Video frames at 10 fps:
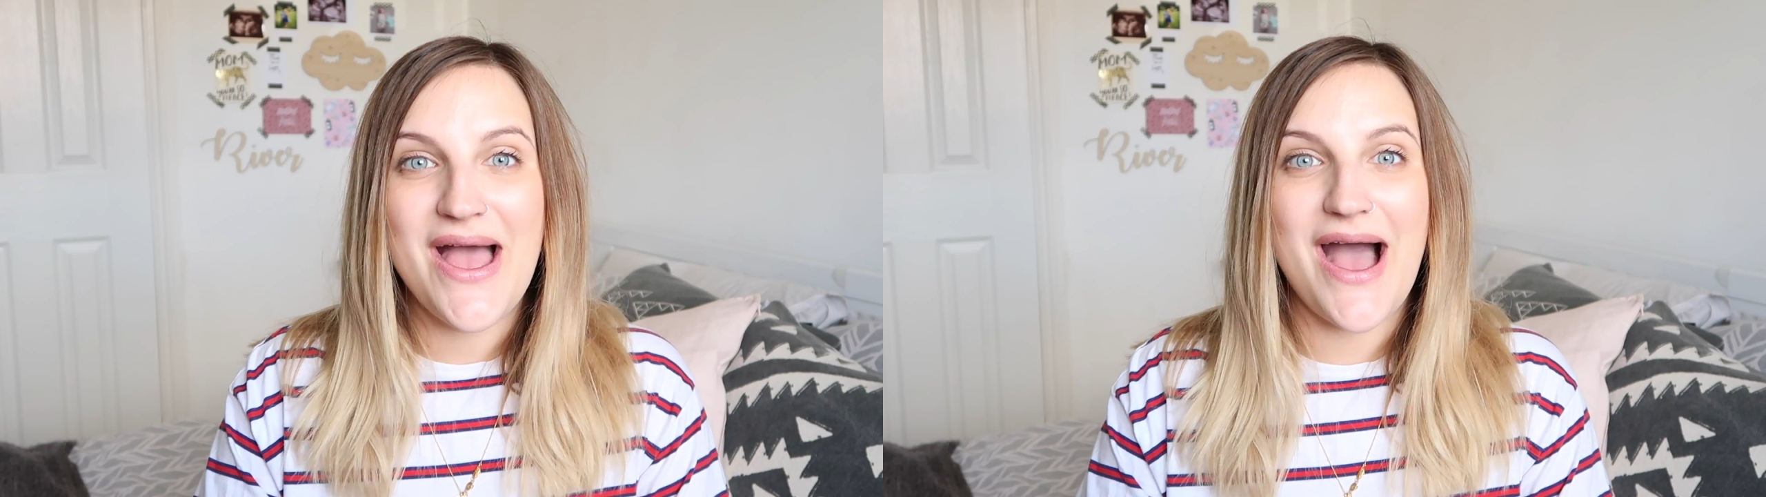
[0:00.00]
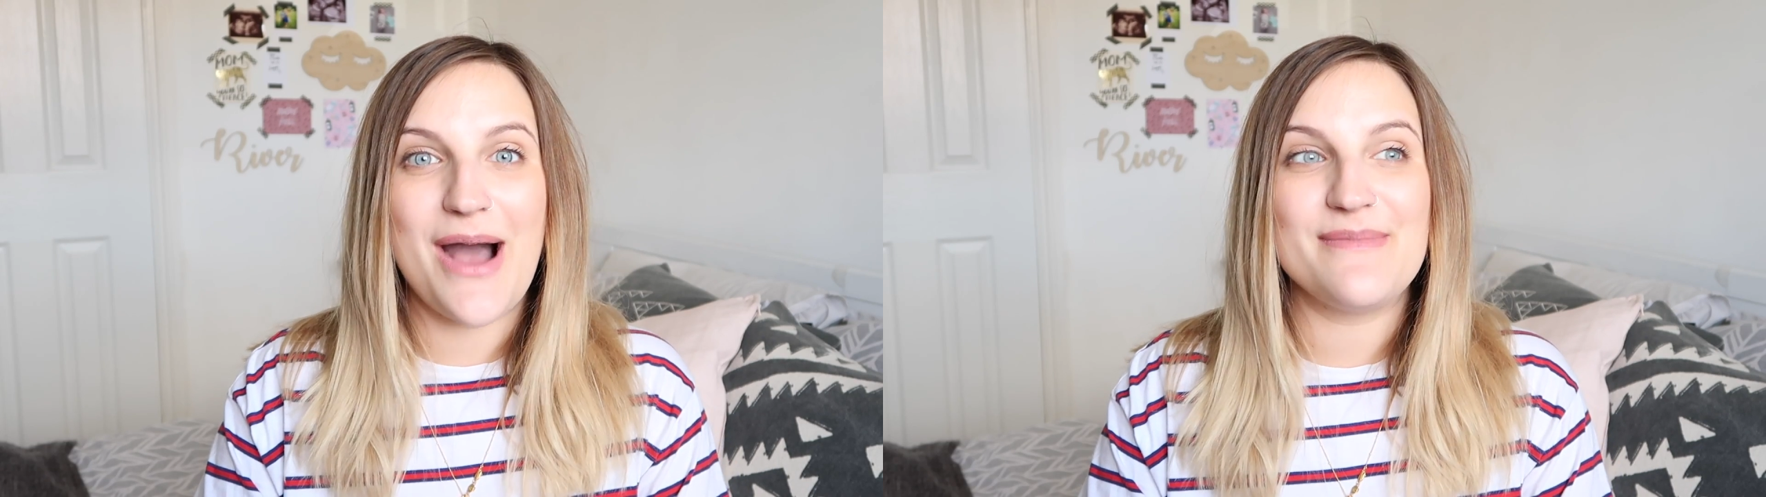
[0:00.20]

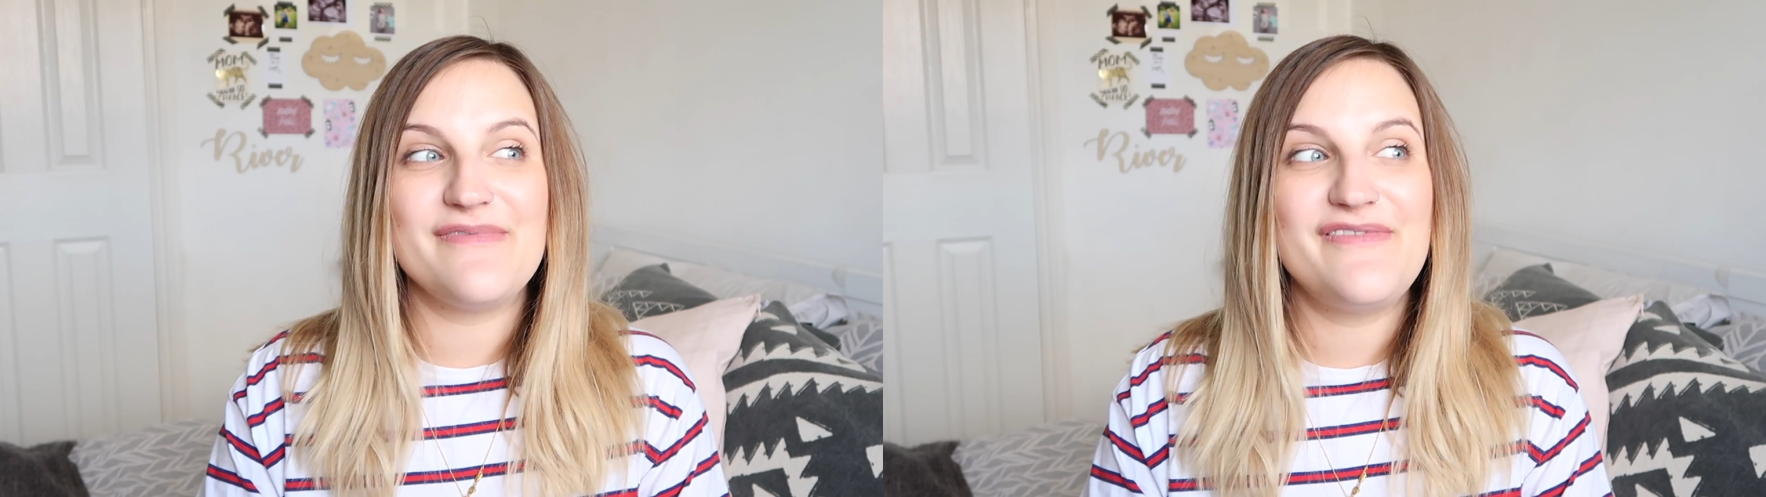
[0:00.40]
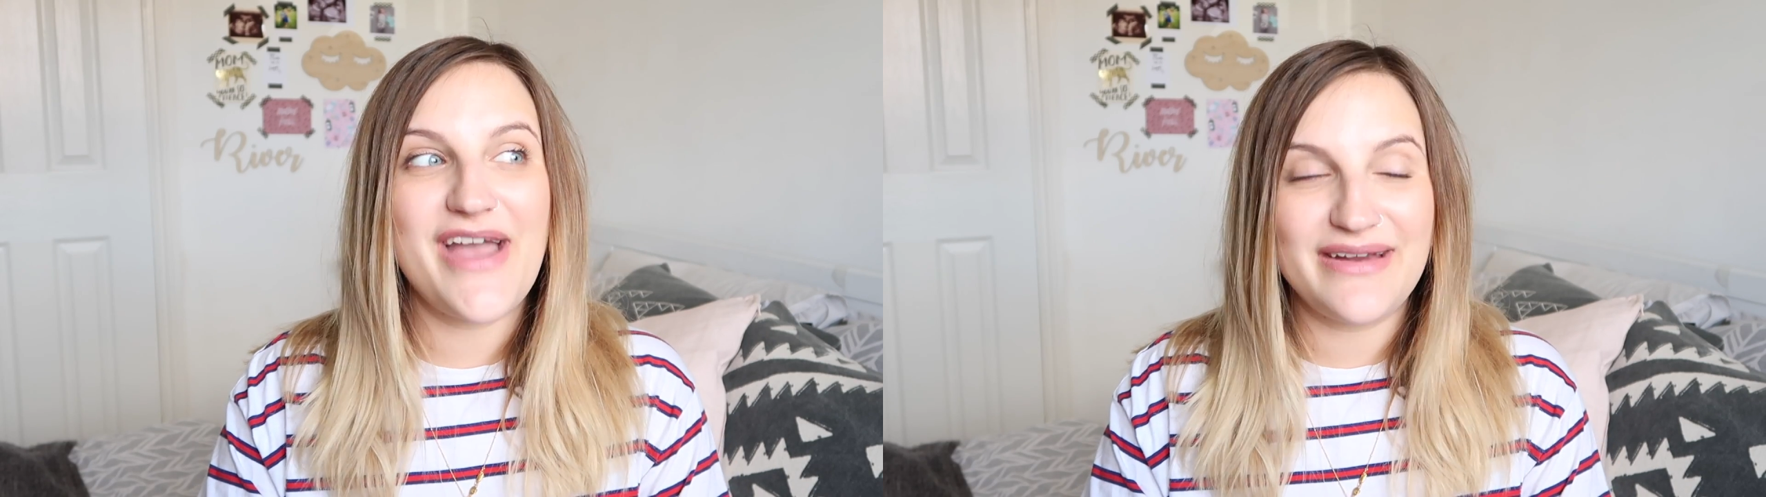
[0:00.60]

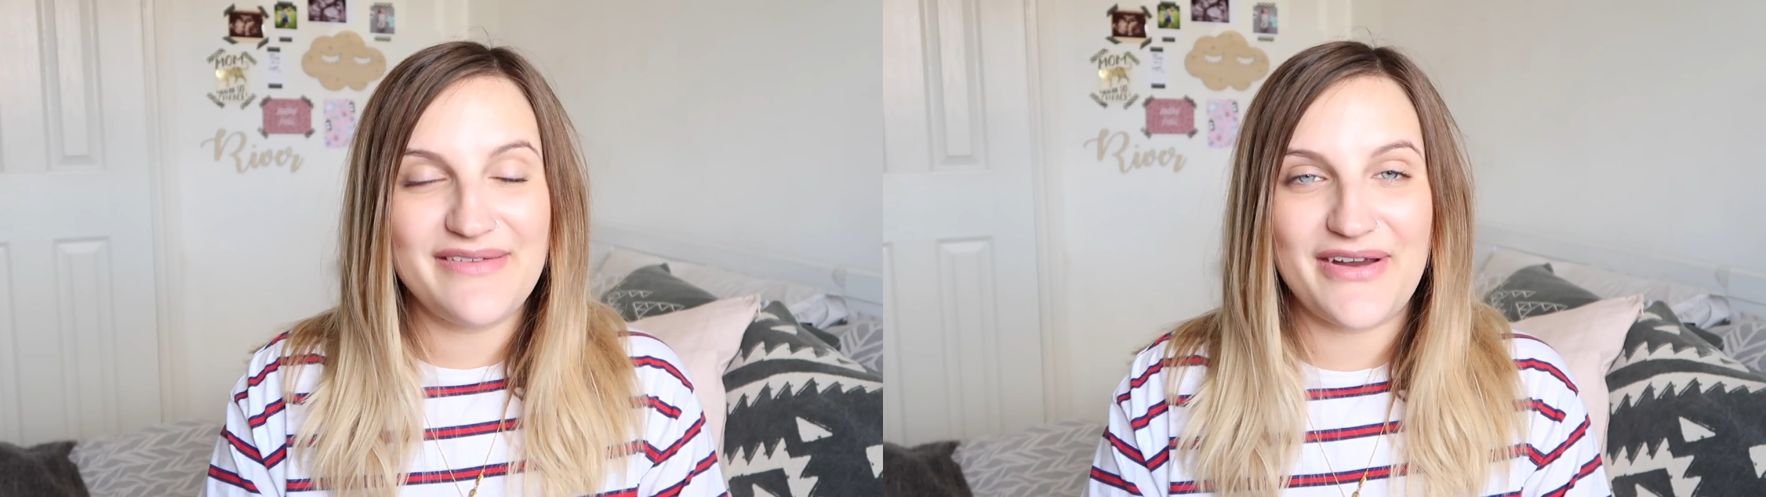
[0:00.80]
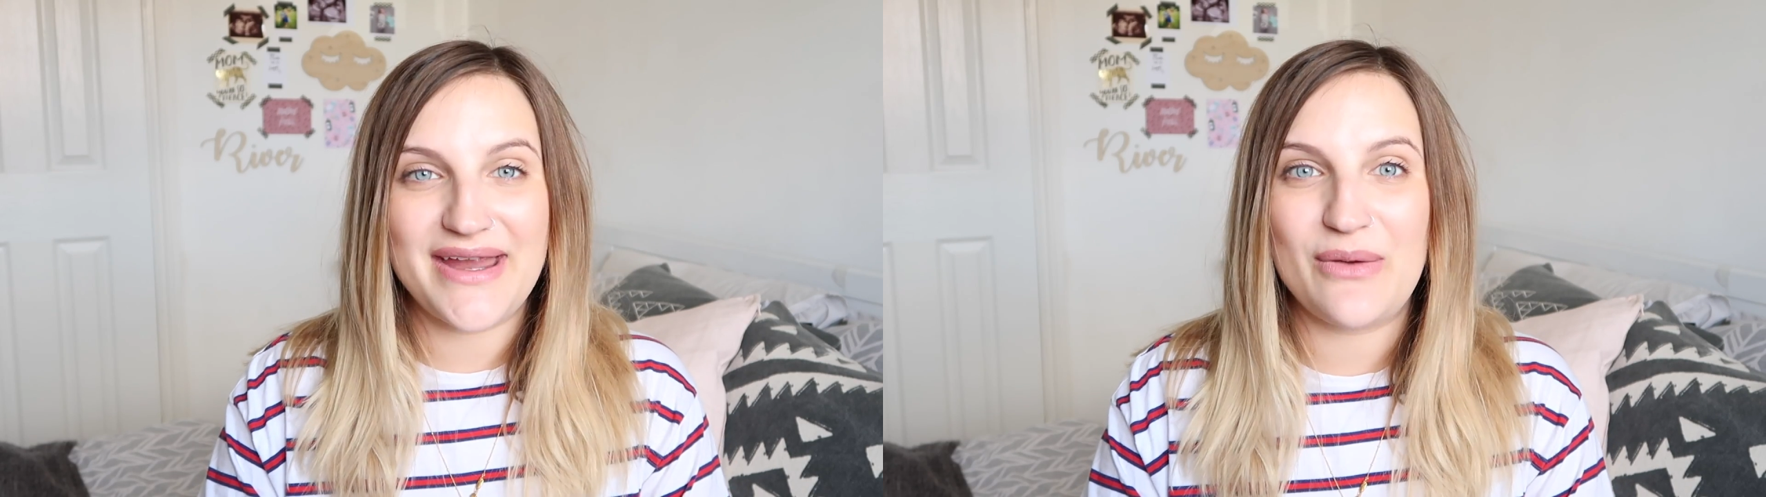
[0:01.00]
I'm
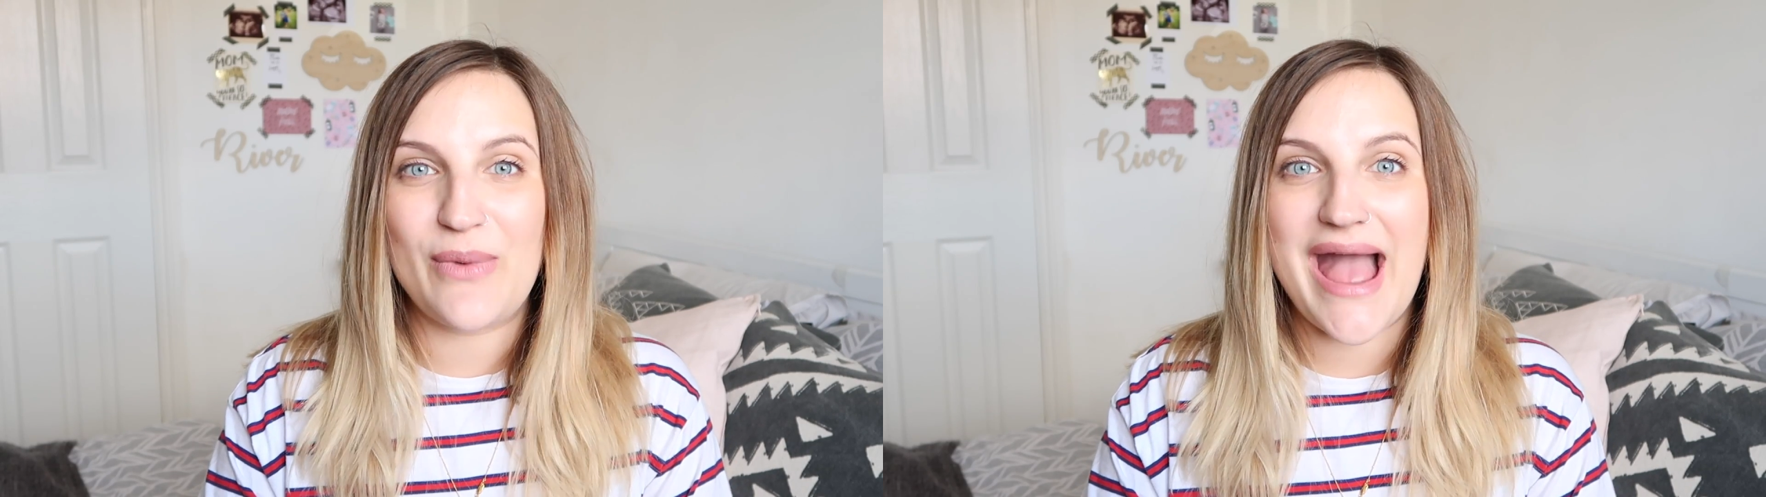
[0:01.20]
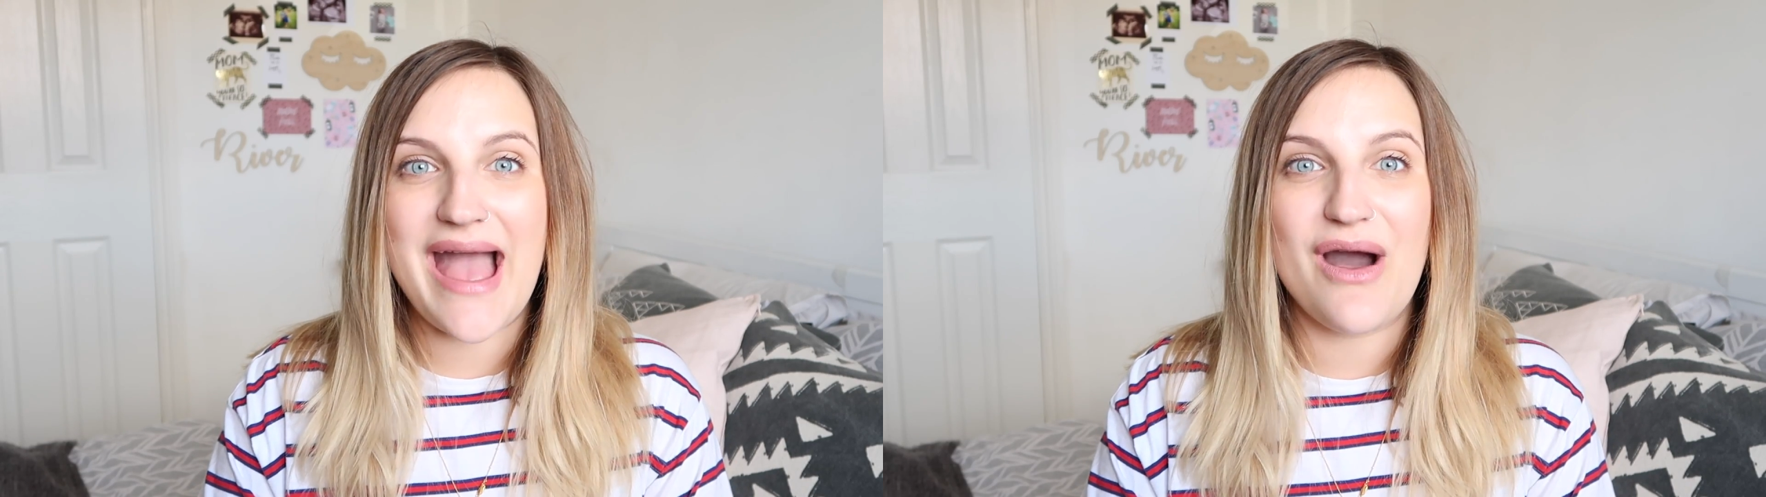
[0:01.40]
very
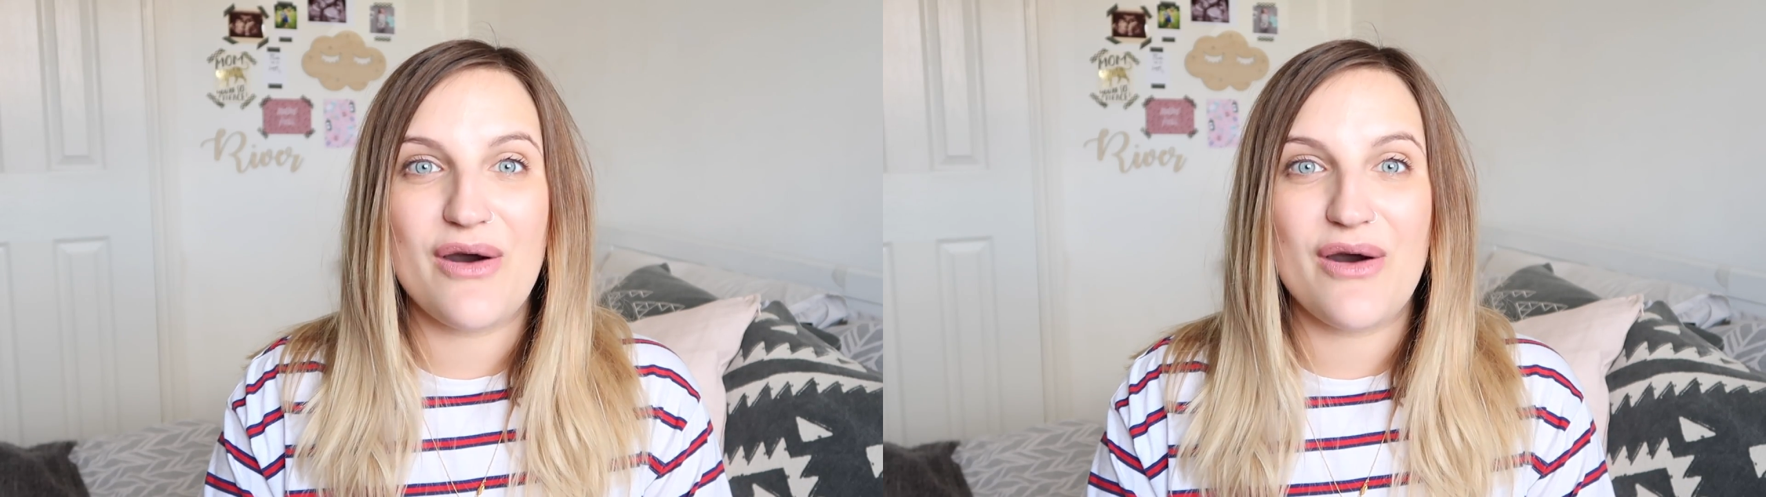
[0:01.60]
aware